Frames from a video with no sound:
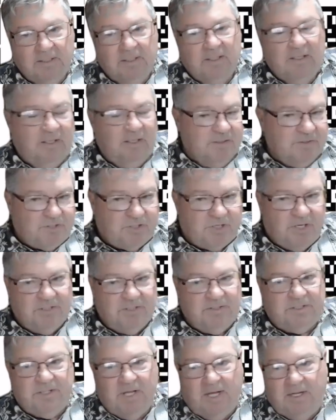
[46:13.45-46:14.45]
And since
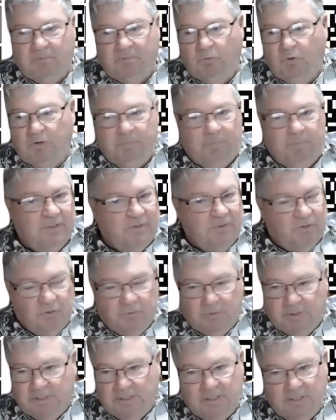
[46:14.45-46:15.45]
then, we've been
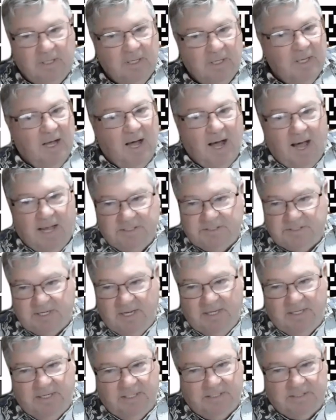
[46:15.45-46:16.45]
doing
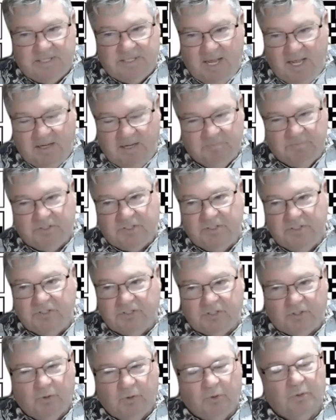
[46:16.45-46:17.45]
eyesight exams in
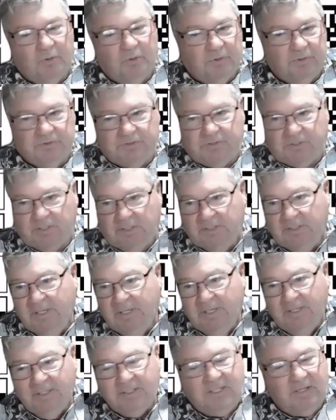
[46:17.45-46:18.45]
schools and
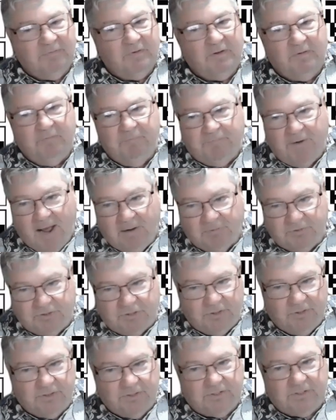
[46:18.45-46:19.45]
giving
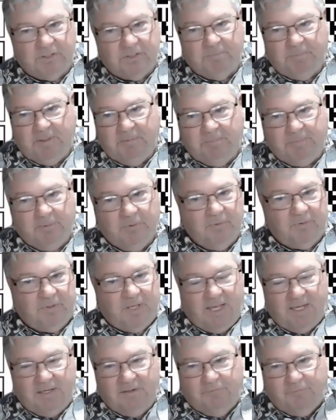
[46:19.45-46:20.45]
vouchers to people who
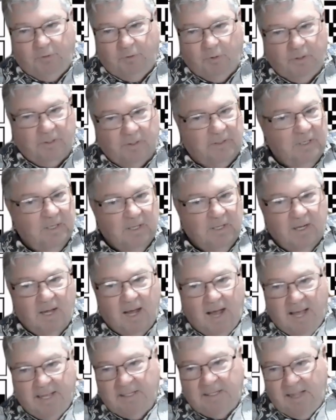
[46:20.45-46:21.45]
can't afford
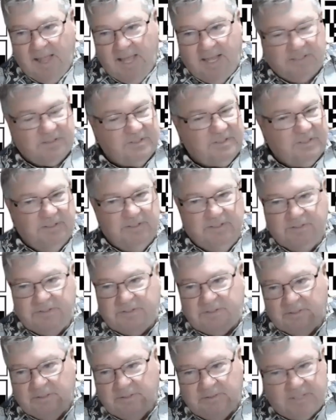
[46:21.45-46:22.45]
eyeglasses
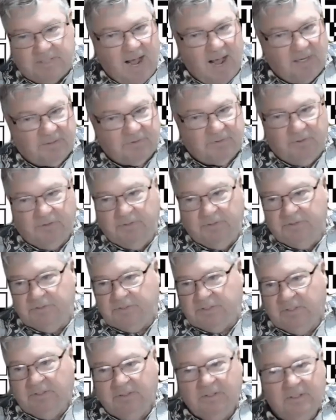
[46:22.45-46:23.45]
and doctors
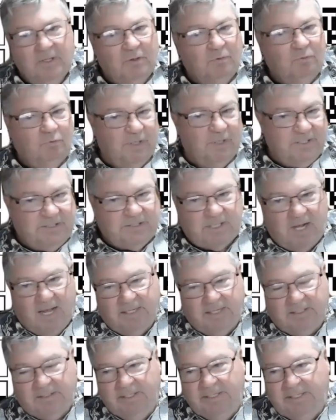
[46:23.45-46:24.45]
and
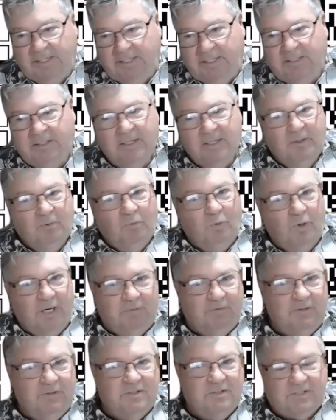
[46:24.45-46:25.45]
recycling. And whenever
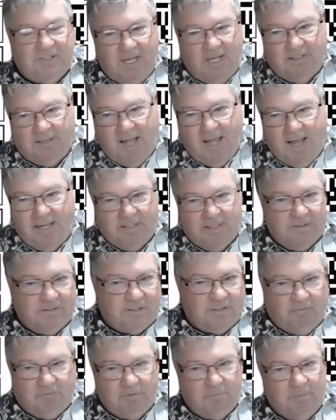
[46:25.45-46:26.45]
you say Lions,
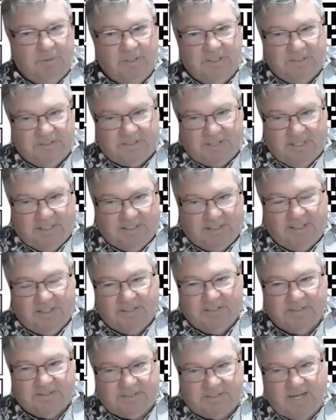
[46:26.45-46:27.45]
everybody's thinking of
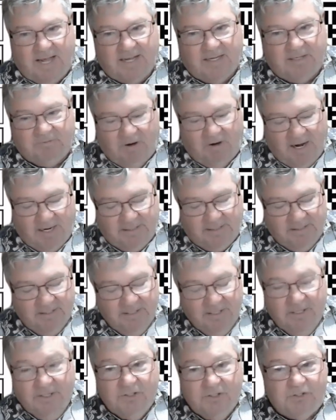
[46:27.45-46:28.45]
sight, right?
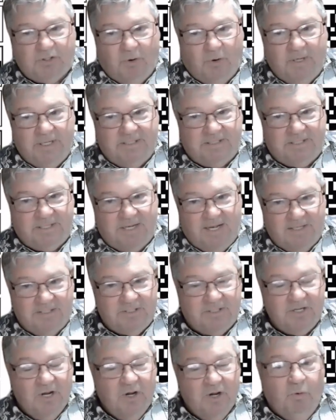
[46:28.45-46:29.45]
So he says,
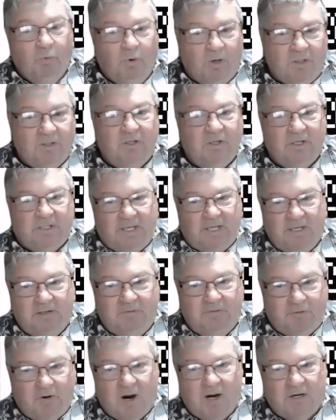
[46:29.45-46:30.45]
we're looking
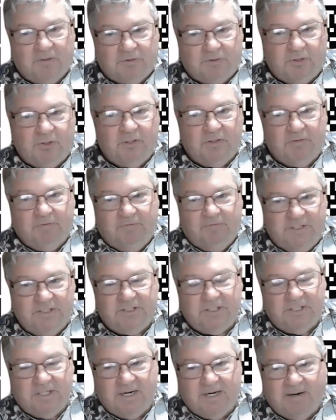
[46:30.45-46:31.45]
for our third
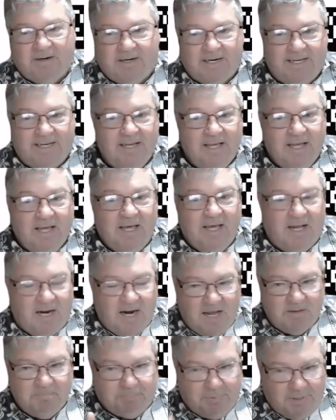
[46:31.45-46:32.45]
visionary. And I
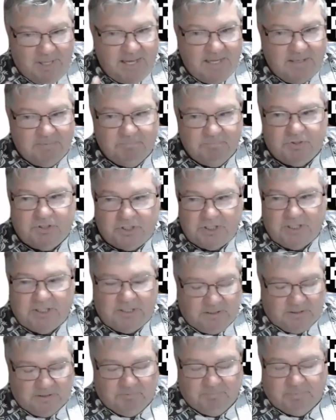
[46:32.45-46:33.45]
blame Gene,
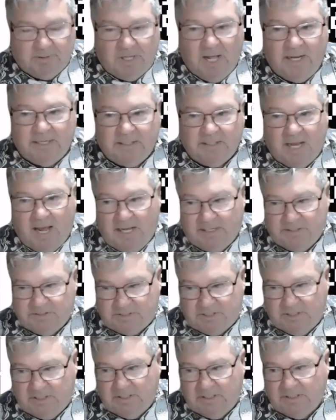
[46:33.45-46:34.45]
the blind guy
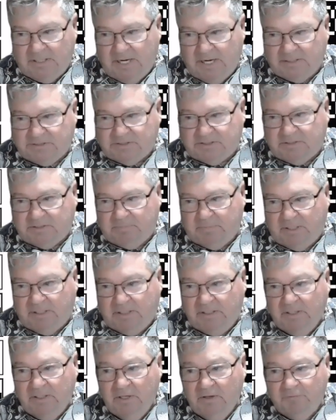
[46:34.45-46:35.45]
sitting next to me,
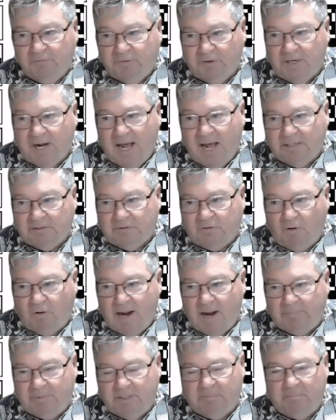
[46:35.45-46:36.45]
for not
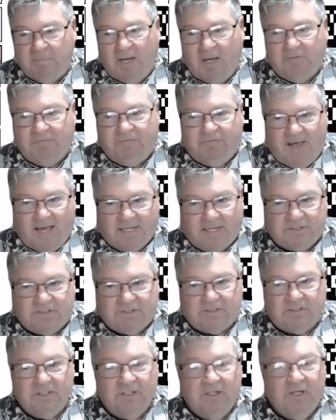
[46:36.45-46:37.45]
grabbing my vest
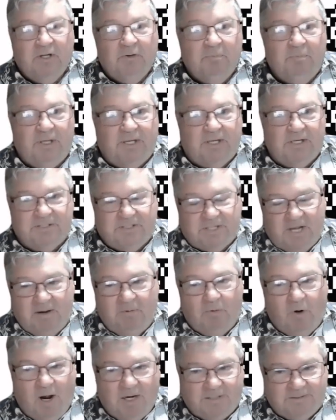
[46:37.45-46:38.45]
because I
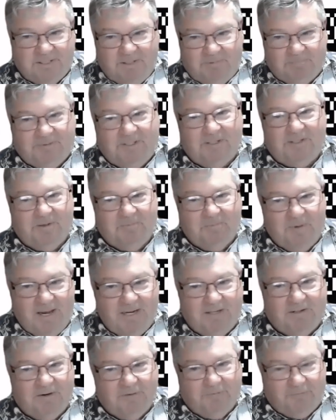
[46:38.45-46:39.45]
walked up to the
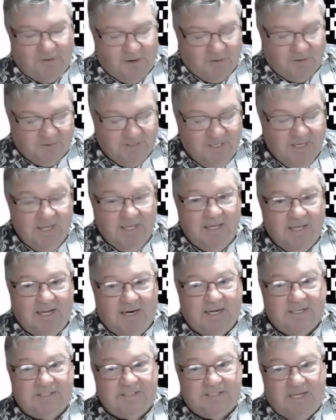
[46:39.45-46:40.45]
microphone and I
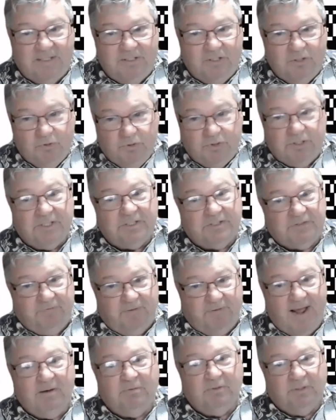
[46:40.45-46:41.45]
said, you just
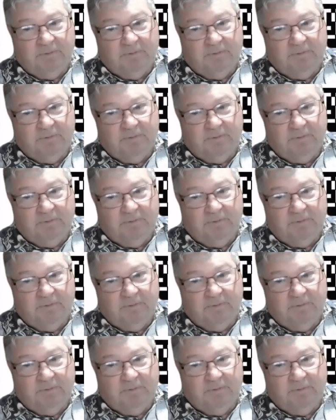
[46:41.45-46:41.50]
found him.